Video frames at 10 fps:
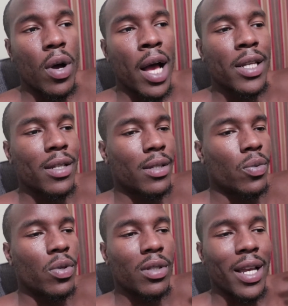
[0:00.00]
I just
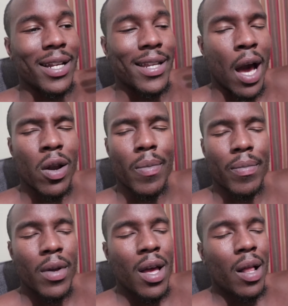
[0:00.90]
was like down.
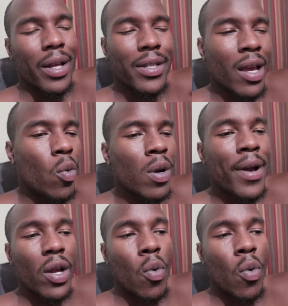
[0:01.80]
I'm like, damn, what am I?